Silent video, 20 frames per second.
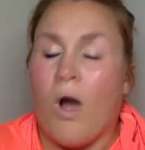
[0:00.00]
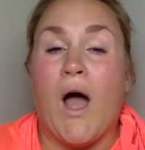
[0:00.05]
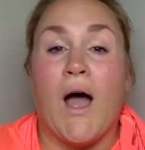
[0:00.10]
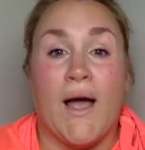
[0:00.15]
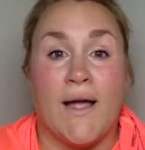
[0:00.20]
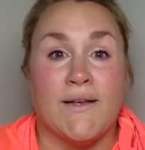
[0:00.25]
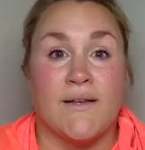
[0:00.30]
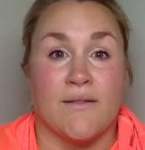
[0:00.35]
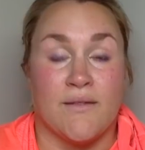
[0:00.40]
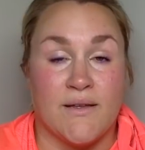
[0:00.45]

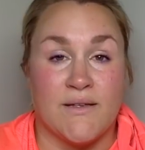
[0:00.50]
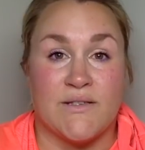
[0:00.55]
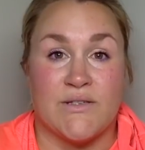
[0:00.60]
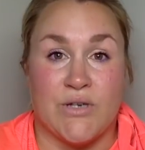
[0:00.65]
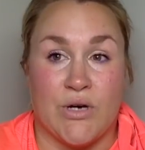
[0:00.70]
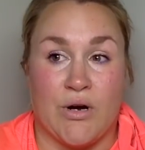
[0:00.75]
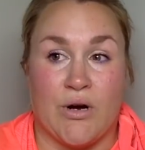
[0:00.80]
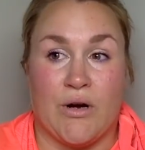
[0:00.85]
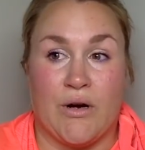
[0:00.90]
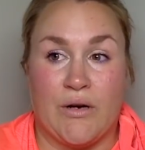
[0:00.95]
I did this
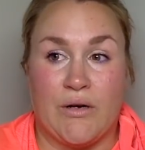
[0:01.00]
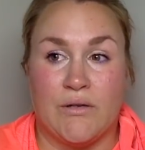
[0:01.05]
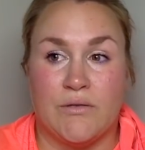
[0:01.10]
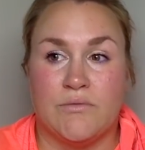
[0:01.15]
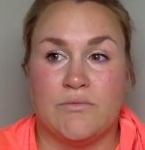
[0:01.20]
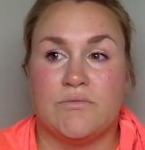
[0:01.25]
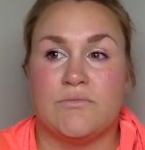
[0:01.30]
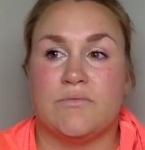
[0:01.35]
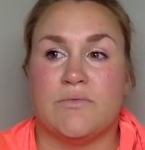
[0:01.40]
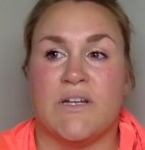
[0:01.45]
to her.
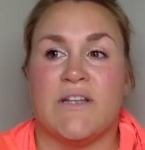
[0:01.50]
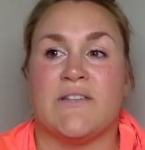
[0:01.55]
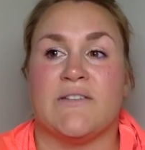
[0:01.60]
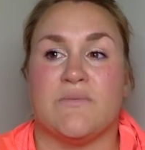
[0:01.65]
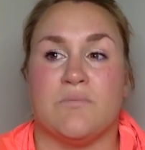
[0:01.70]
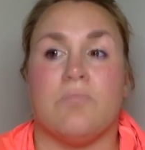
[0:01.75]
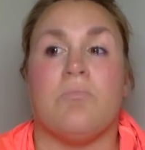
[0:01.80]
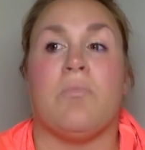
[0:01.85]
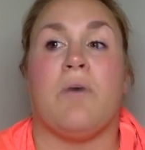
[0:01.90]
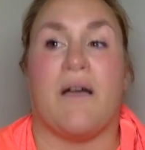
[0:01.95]

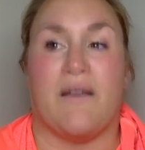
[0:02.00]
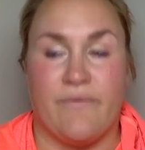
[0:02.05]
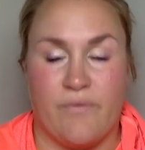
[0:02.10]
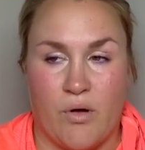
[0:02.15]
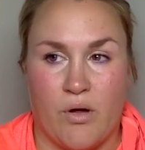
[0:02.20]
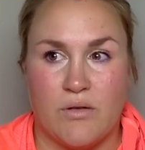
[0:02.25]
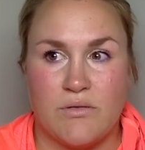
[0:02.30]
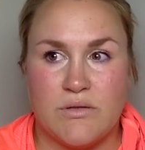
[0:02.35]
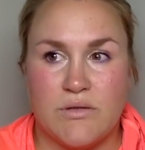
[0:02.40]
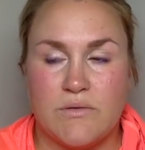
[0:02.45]
It's my
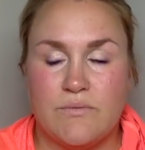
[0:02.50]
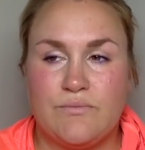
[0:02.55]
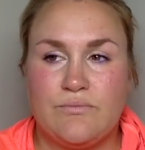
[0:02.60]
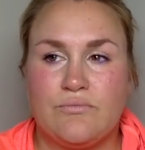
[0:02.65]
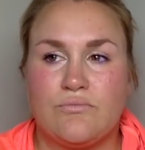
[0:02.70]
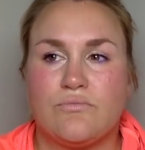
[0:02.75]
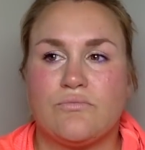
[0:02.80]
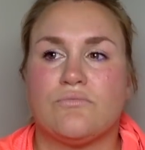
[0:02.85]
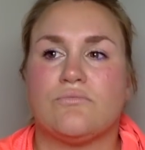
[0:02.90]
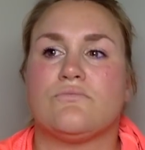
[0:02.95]
fault.
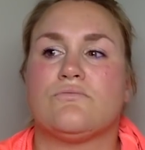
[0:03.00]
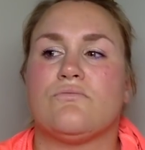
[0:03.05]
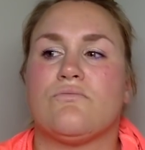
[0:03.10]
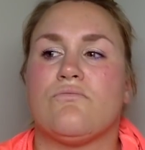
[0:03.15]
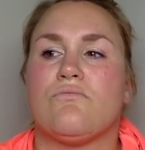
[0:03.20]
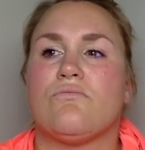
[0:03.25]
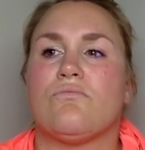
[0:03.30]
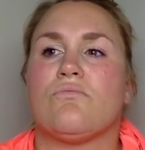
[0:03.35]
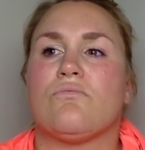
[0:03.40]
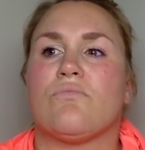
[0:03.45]

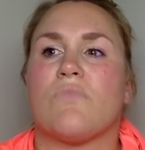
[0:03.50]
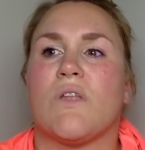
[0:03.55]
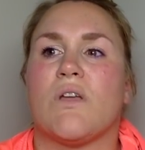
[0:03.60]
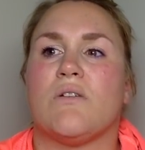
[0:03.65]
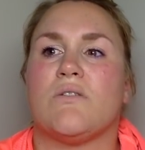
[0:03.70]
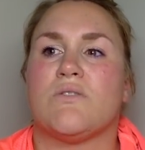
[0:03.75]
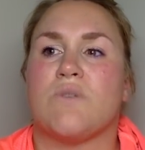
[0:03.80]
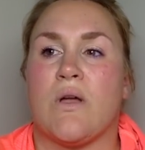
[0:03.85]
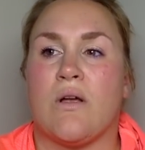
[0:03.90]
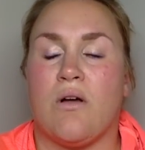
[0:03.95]

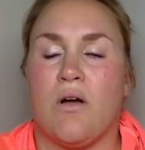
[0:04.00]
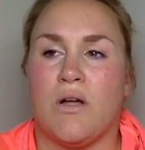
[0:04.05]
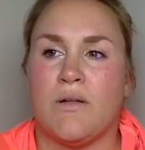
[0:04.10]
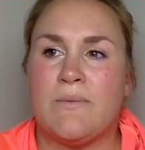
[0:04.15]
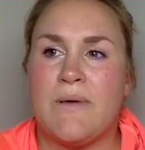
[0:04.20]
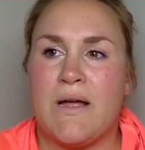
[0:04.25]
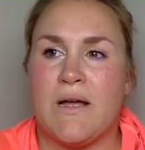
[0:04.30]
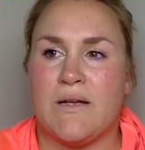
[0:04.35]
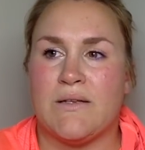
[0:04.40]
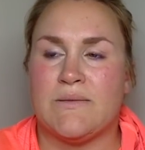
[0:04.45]
So I called
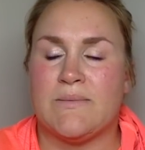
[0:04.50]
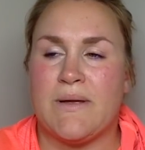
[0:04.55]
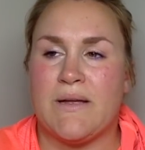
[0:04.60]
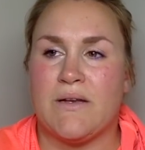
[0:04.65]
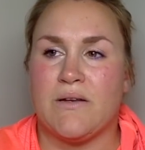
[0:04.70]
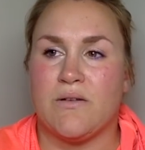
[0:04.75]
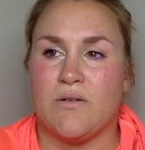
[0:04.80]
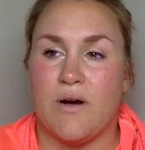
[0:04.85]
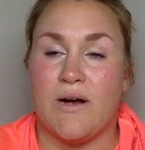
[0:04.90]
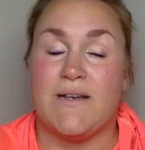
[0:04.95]
my
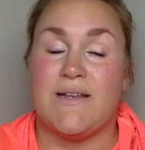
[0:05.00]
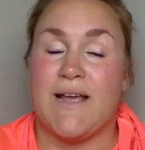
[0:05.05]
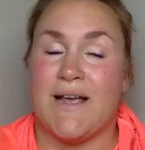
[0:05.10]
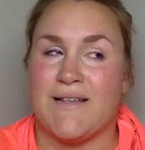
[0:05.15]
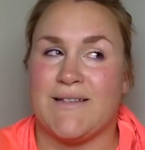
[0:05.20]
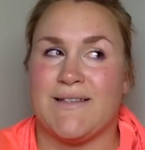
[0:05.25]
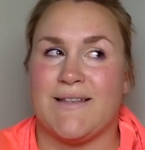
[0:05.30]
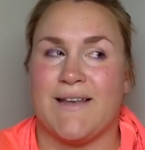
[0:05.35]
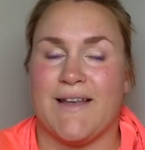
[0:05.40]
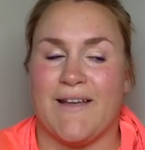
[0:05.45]
husband, or I
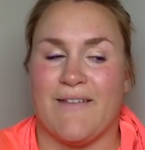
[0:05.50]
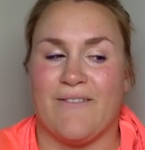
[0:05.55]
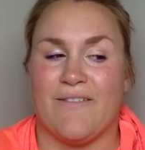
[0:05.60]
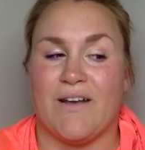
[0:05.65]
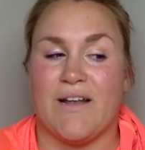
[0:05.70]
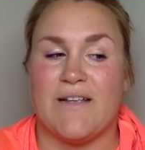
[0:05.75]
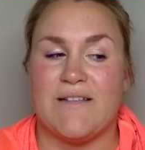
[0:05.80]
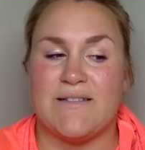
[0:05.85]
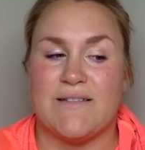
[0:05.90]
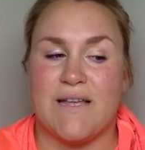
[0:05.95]
texted him,
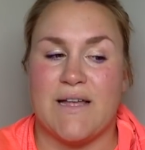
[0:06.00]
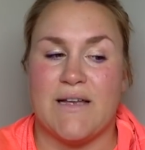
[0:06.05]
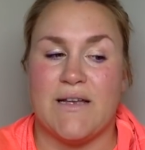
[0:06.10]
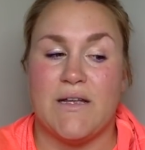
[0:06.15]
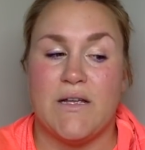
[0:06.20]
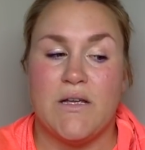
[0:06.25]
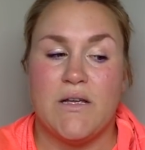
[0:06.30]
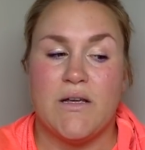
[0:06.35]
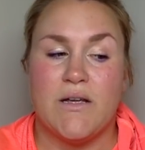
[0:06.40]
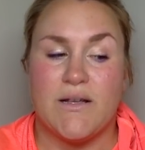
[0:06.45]
and I said,
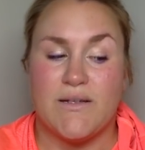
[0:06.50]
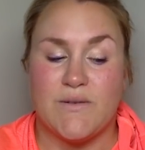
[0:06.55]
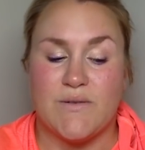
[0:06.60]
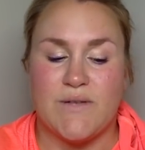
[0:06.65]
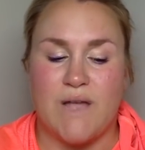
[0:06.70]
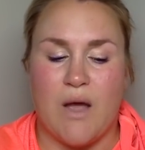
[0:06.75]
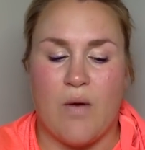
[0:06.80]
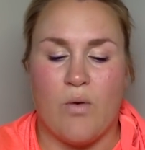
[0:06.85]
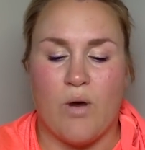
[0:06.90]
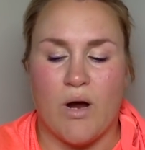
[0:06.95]
because he was
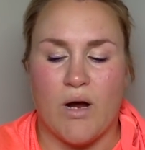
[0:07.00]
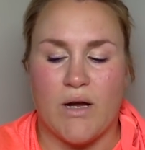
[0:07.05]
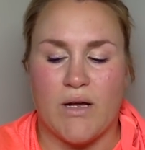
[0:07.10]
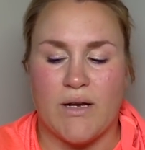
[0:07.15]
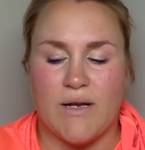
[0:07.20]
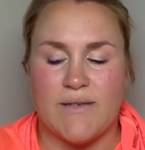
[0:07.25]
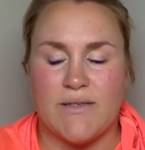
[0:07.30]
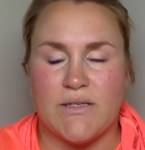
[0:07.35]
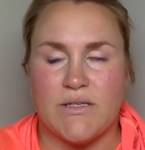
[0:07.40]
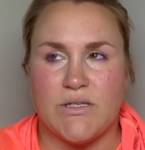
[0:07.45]
at work,
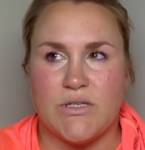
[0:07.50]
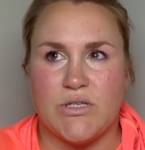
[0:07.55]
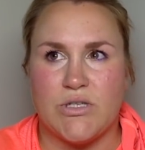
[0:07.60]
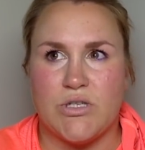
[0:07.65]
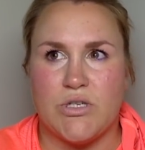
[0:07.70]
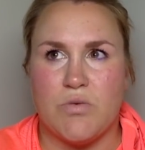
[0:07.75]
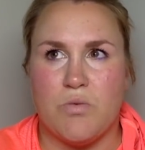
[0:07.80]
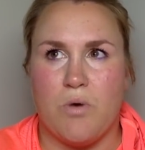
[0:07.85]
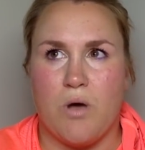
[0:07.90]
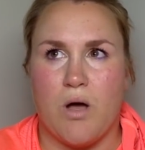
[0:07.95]
and I said,
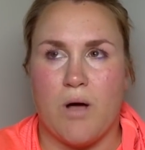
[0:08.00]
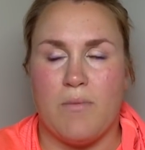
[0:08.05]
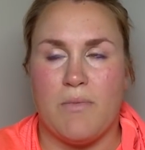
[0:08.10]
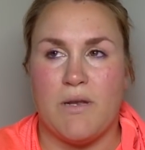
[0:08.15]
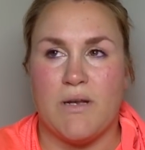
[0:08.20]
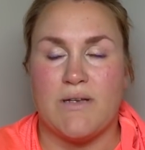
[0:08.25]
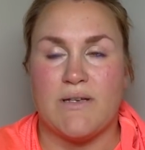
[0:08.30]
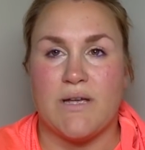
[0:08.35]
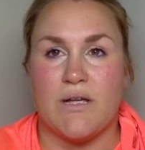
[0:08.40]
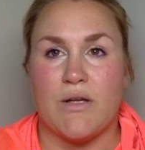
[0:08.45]
do you want me
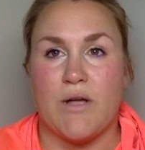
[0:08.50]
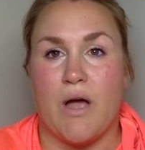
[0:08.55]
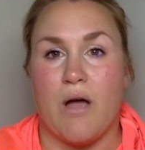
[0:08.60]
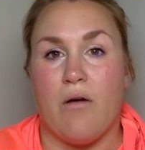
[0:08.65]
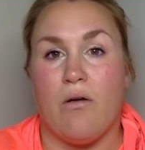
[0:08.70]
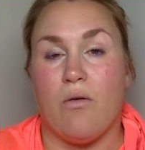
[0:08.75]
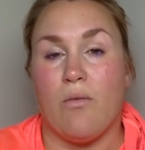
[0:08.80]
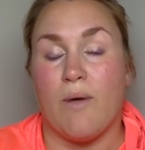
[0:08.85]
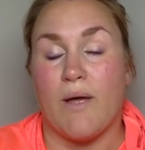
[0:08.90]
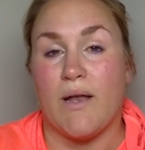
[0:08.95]
to tell you
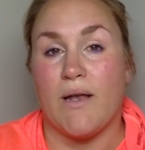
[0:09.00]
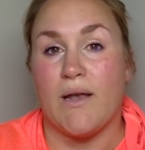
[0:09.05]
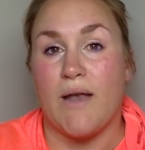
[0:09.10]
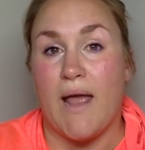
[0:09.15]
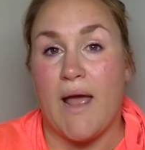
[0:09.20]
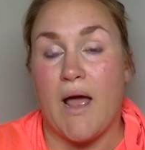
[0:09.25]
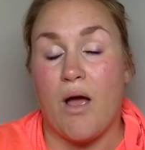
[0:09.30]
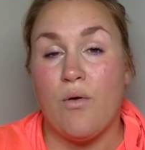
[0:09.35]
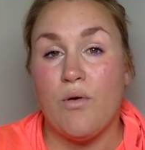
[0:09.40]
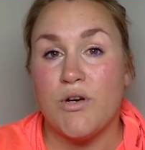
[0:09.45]
how it went
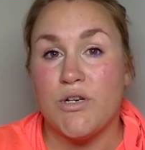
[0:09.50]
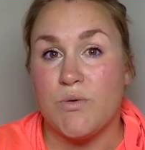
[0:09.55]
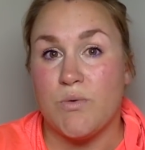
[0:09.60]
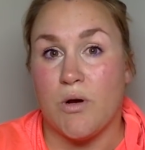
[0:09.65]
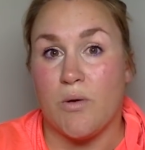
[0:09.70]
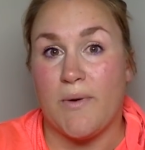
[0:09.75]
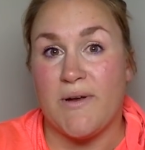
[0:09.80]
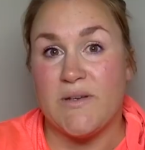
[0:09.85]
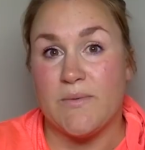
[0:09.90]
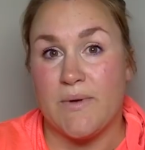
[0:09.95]
now, or do you
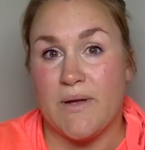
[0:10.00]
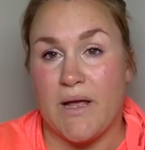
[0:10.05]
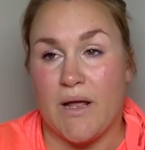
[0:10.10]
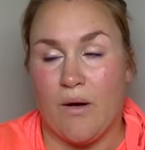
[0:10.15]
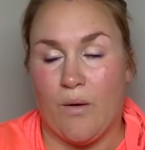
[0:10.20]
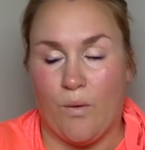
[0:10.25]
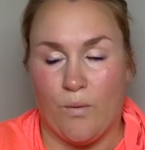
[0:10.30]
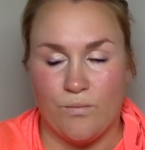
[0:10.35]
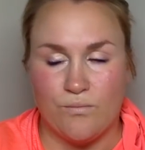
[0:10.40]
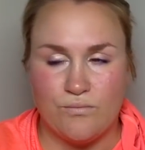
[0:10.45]
want to wait till we get
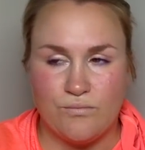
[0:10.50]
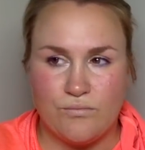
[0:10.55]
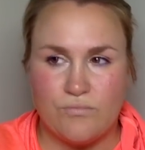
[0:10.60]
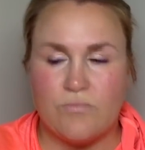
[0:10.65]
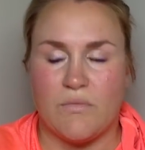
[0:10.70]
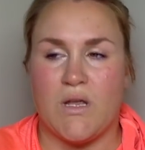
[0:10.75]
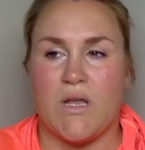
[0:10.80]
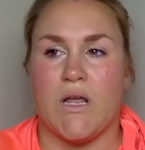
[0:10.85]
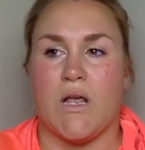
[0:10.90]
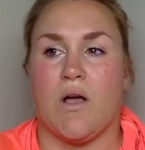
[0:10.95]
home?
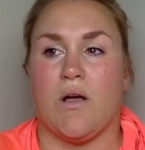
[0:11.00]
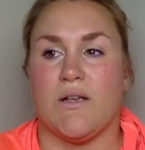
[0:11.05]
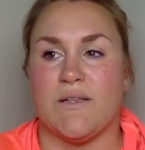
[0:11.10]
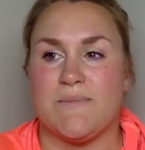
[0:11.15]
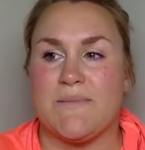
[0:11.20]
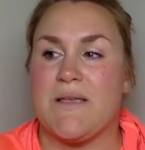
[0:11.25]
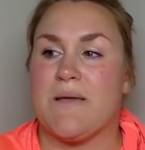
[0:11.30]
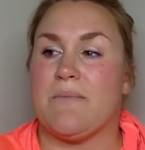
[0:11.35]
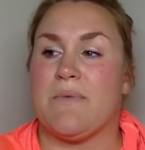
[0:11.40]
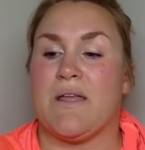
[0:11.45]
He
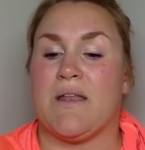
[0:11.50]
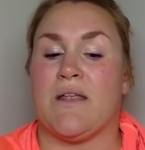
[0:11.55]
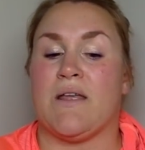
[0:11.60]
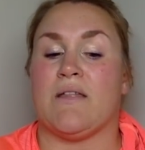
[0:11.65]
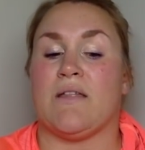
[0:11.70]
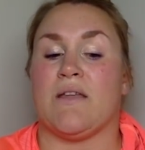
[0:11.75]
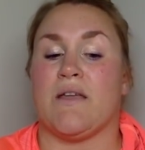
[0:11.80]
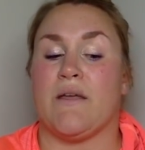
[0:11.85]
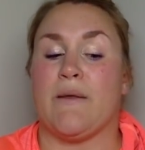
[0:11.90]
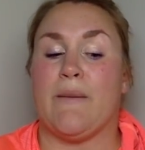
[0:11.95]
calls me
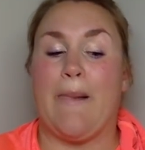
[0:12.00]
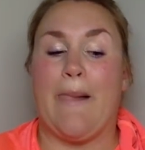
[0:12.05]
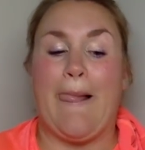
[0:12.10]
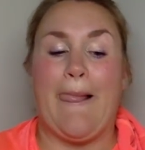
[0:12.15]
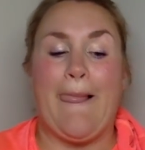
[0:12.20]
immediately,